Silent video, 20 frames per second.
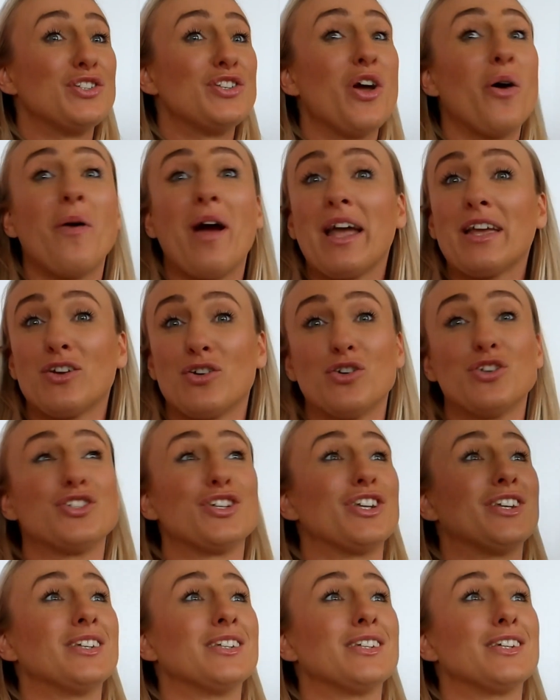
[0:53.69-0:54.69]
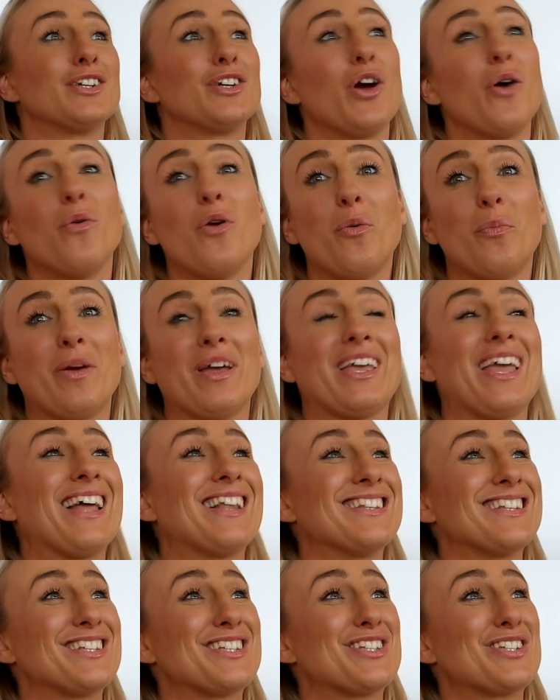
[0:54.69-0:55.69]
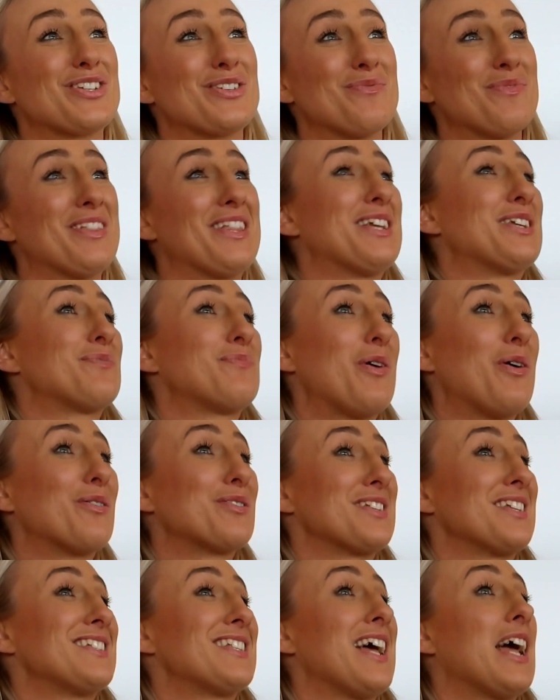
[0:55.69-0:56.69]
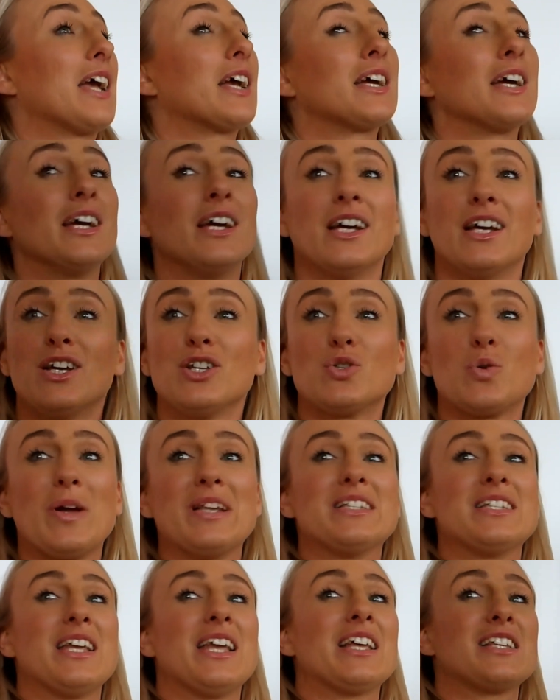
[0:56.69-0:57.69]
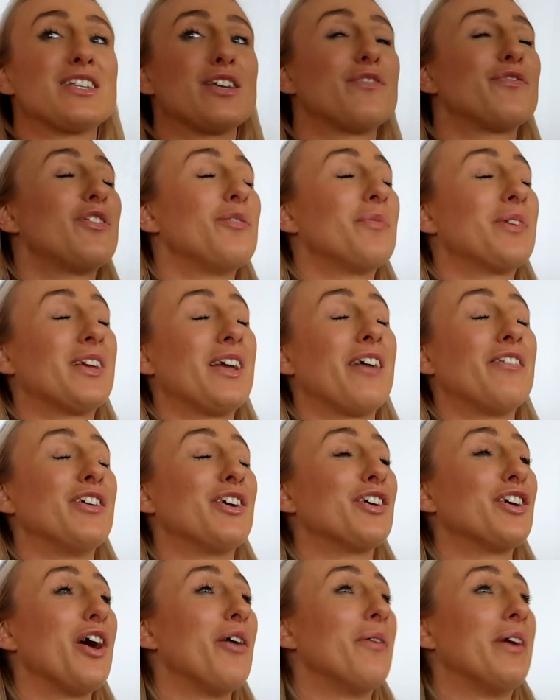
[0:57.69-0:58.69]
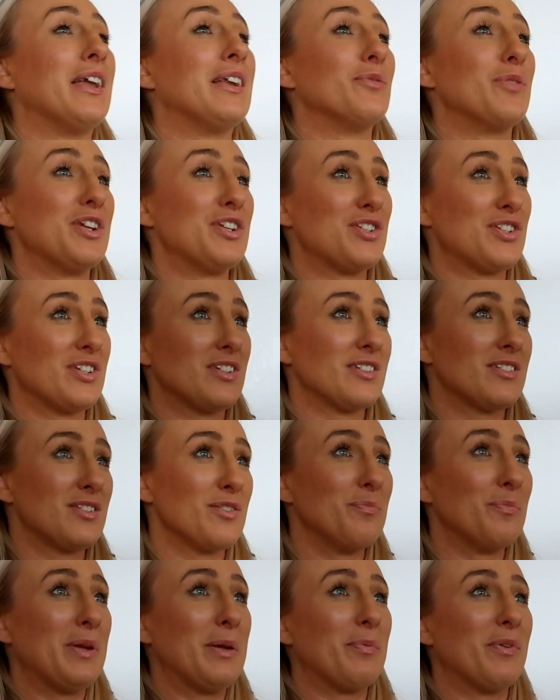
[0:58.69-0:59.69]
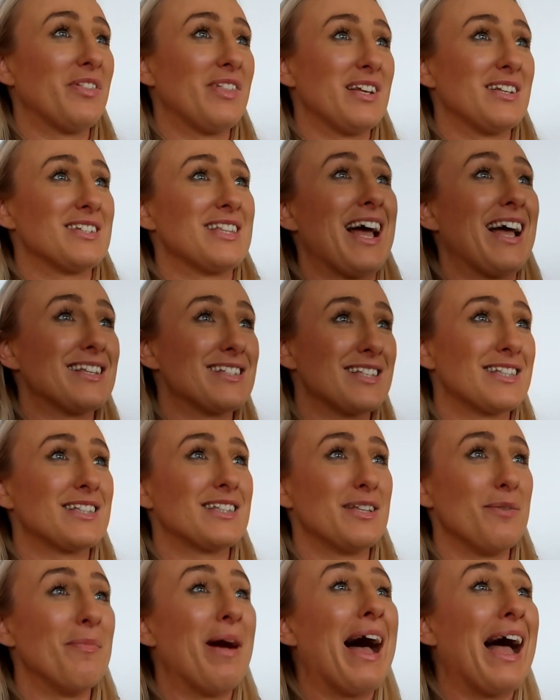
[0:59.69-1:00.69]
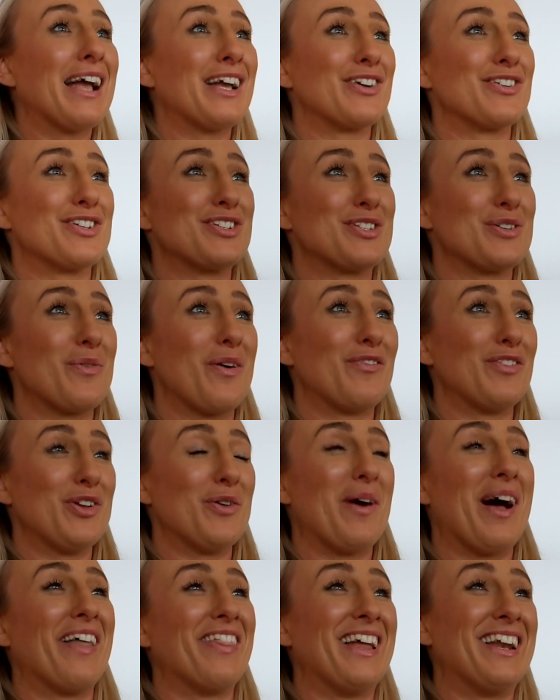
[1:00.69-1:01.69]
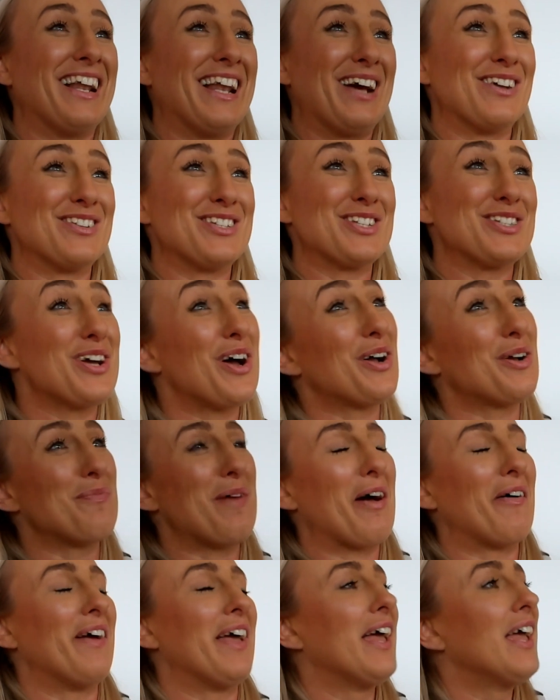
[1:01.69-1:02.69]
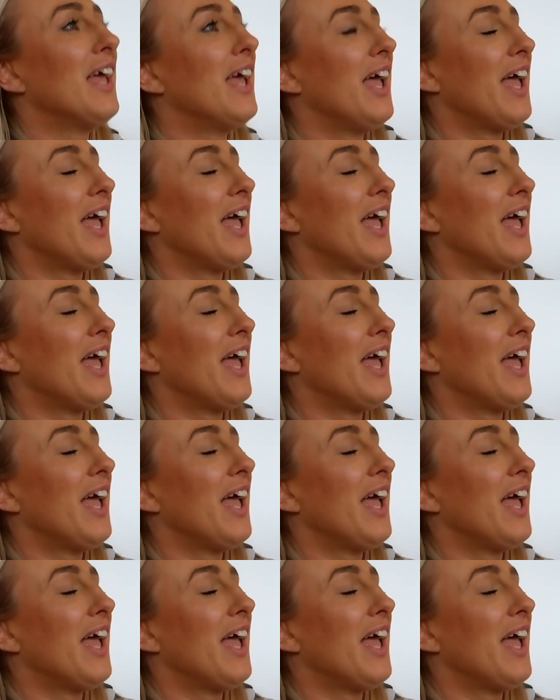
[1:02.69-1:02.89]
No, I couldn't go up against some of these blokes and take 20 hits off them and carry on going, which some people think that's the marker as to whether you are then allowed to talk about it.